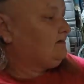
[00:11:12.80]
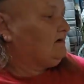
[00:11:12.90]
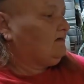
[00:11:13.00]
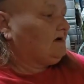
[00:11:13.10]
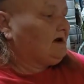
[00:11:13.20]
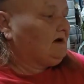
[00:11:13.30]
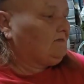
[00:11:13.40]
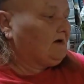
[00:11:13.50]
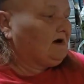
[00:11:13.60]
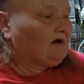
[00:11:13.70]
you don't
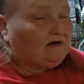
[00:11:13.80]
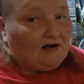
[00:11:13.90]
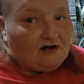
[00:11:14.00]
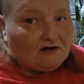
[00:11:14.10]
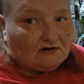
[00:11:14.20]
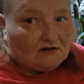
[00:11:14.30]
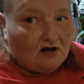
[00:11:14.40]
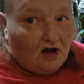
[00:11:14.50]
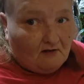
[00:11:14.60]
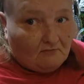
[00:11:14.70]
keep anything at the
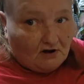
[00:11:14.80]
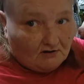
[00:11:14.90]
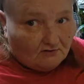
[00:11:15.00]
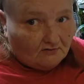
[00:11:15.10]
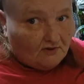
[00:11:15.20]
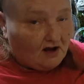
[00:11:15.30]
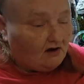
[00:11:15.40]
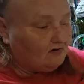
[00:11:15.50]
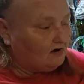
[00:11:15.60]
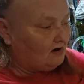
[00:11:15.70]
top under the
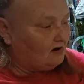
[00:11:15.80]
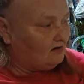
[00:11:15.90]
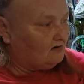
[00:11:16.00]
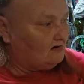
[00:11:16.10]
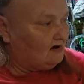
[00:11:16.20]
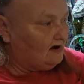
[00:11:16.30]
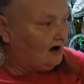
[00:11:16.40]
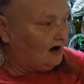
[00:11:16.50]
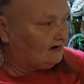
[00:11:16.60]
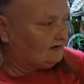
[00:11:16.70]
alcohol,
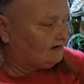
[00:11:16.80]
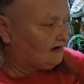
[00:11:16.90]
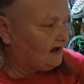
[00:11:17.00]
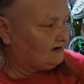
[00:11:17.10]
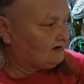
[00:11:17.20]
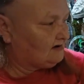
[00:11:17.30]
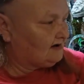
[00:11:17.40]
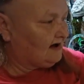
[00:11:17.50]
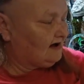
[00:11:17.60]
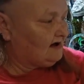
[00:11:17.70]
oxidation
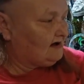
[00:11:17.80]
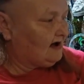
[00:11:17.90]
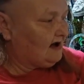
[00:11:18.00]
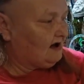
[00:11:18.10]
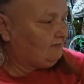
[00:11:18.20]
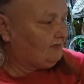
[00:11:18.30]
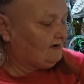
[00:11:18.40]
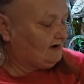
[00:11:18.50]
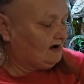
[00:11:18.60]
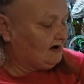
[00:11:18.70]
can
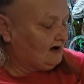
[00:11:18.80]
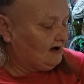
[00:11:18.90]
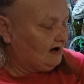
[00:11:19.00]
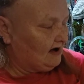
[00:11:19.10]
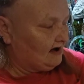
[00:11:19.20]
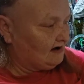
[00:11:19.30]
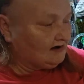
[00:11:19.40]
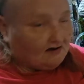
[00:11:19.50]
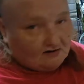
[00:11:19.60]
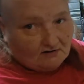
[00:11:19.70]
happen,
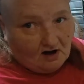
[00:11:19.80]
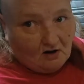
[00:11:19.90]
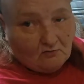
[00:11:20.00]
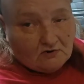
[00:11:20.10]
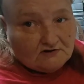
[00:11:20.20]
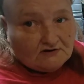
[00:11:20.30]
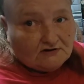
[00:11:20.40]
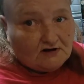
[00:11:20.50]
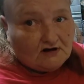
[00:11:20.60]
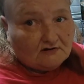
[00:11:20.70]
and there's always a
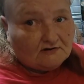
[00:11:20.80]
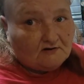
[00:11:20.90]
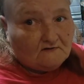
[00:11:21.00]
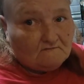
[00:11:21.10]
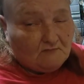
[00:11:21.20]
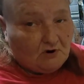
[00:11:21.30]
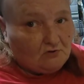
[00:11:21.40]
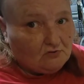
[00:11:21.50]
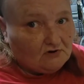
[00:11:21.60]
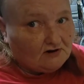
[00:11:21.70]
chance of
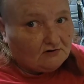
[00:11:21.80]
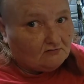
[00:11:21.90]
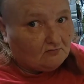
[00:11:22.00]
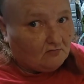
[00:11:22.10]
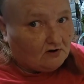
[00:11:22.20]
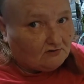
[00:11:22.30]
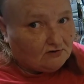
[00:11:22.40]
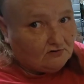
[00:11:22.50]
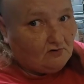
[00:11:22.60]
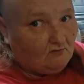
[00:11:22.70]
mold, and, well,
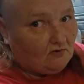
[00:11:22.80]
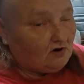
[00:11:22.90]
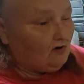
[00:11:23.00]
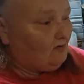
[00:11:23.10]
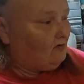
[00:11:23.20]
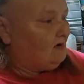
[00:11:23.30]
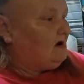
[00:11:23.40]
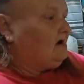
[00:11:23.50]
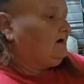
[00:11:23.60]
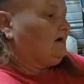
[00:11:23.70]
you don't want to go
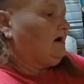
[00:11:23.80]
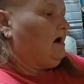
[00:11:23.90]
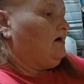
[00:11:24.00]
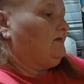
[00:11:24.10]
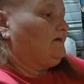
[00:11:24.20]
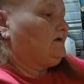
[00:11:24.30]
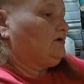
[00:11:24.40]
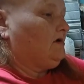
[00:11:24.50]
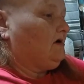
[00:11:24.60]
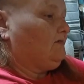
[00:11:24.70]
to all this
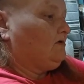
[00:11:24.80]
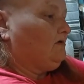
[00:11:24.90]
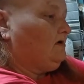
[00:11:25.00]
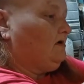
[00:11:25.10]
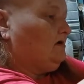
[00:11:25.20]
trouble